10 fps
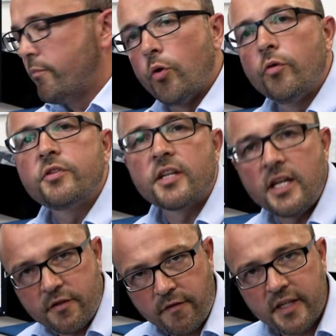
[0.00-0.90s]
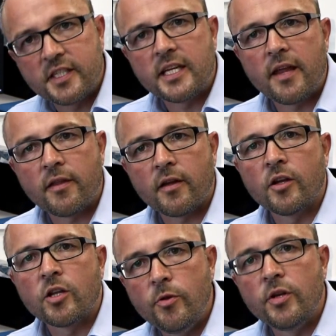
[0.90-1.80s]
boards can interface together
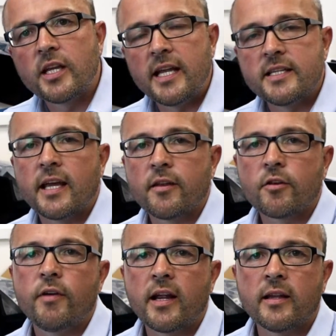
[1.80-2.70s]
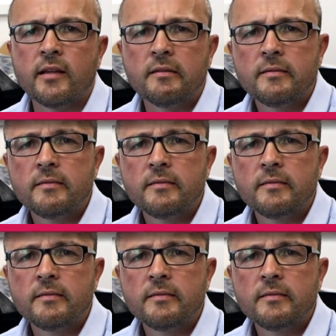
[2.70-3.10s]
and communicate together correctly.